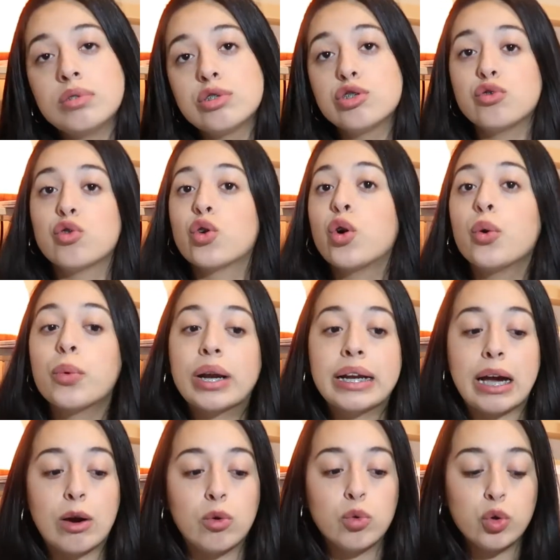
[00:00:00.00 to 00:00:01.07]
So go right
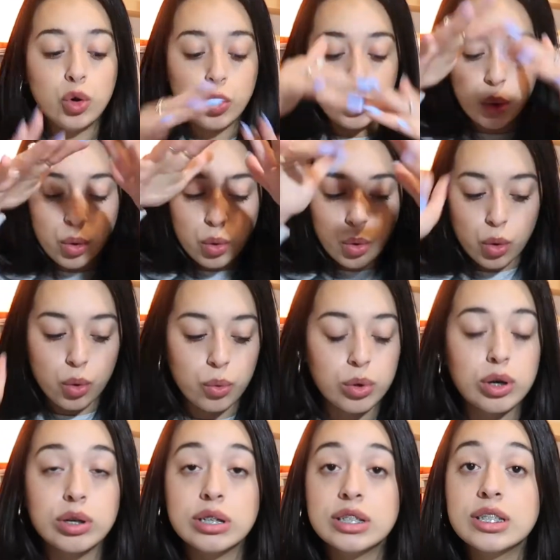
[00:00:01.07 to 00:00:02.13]
now. Go
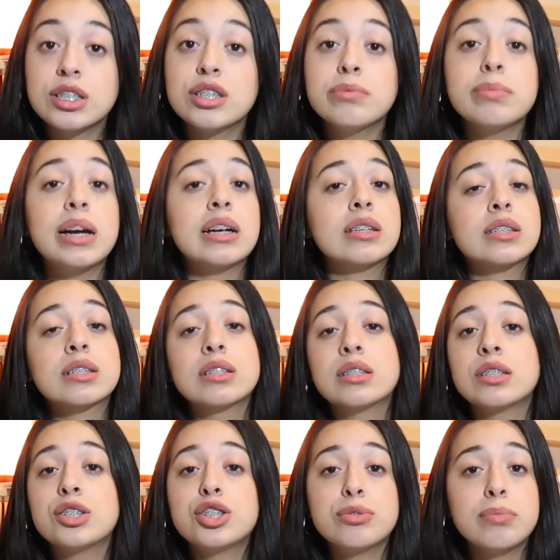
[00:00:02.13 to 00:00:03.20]
to TJ Maxx,
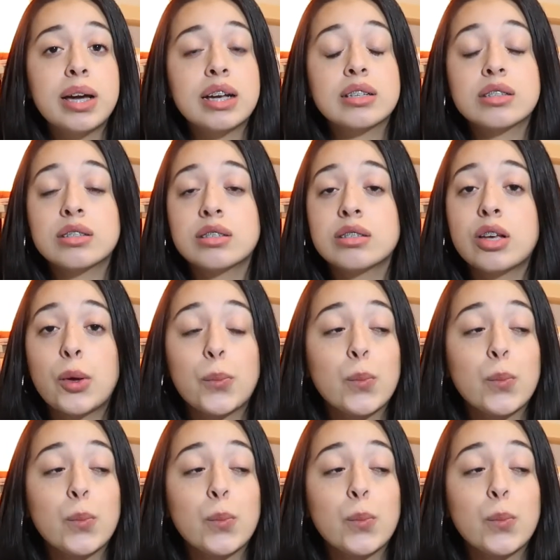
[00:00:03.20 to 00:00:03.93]
because TJ Maxx,